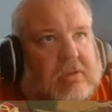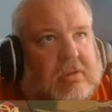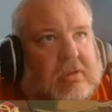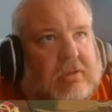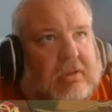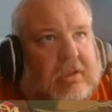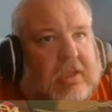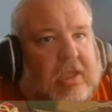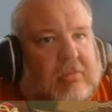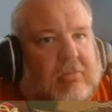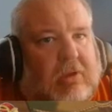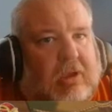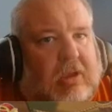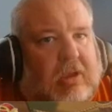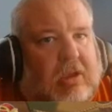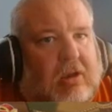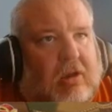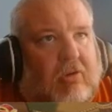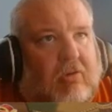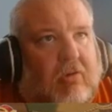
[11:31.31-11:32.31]
keep
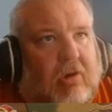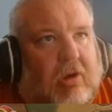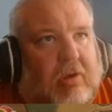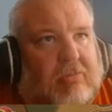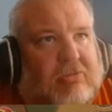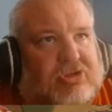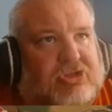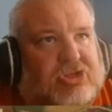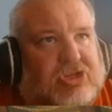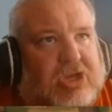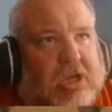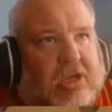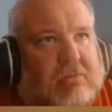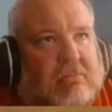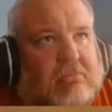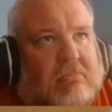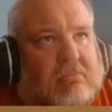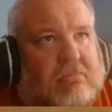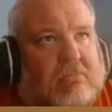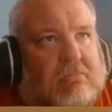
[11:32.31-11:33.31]
making our grape
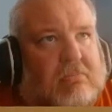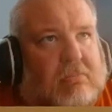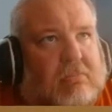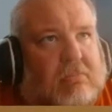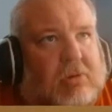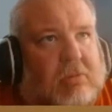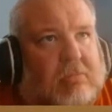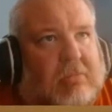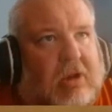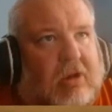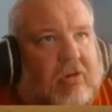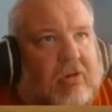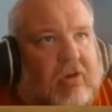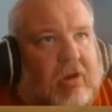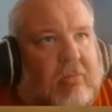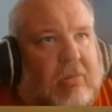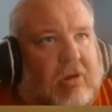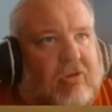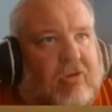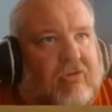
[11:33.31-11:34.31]
jam. A
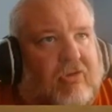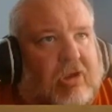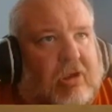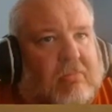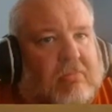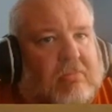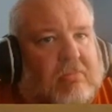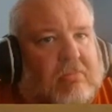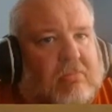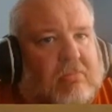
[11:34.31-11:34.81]
cranberry jam.